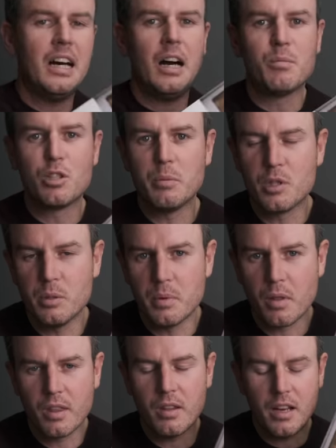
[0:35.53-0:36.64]
I'm super, super
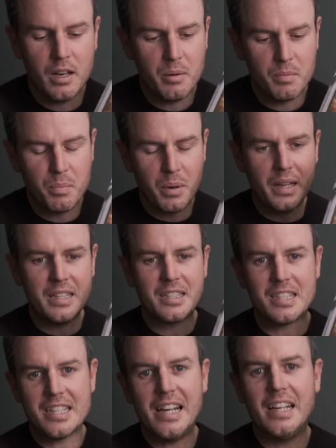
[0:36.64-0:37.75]
uh, pleased
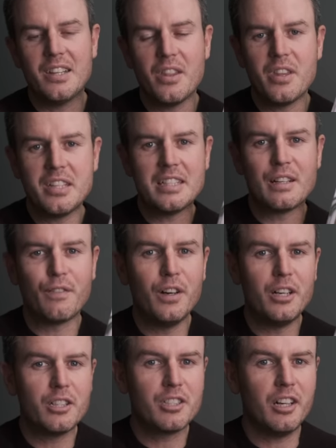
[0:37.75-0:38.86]
to say that this is the
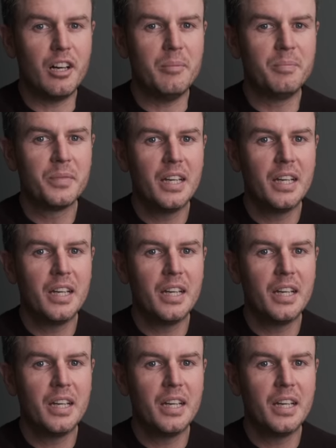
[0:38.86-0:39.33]
first time